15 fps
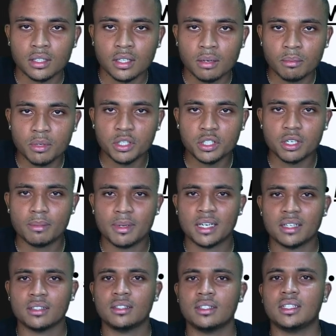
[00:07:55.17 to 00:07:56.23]
commercial
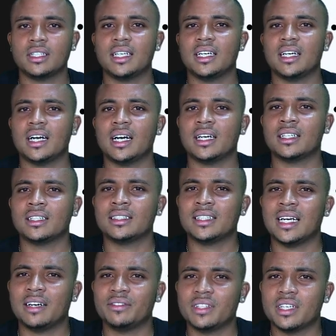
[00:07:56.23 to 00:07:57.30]
banks, they
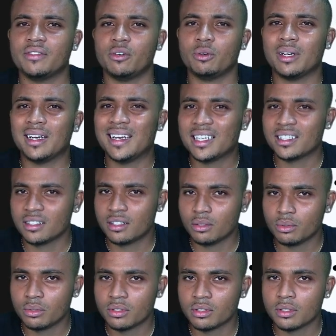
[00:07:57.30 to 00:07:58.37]
have to give out less
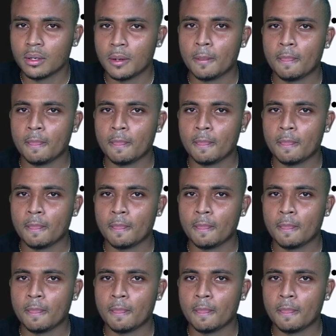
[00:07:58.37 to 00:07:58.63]
loans.